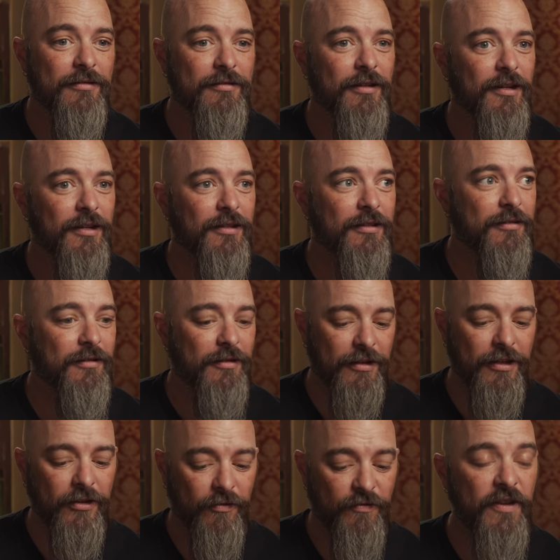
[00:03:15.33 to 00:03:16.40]
well, uh, it's,
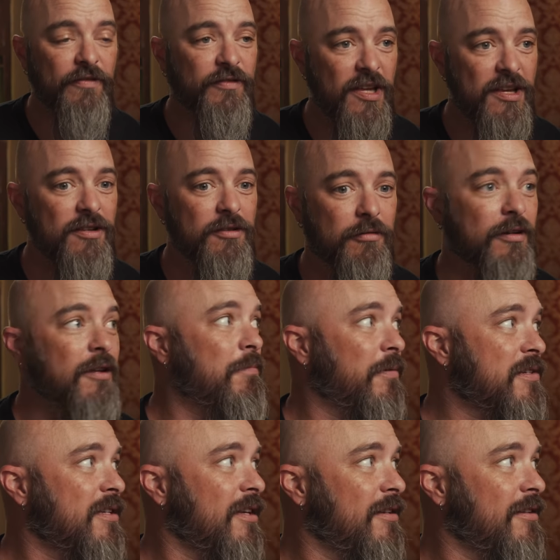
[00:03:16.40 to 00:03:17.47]
it's, it's fifteen, twenty
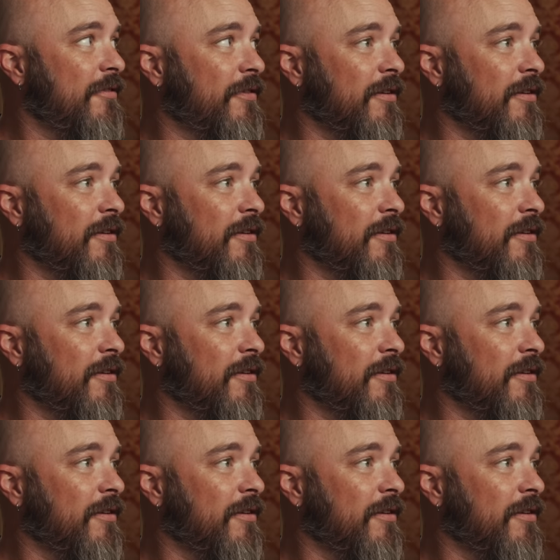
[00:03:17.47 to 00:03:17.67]
percent difference.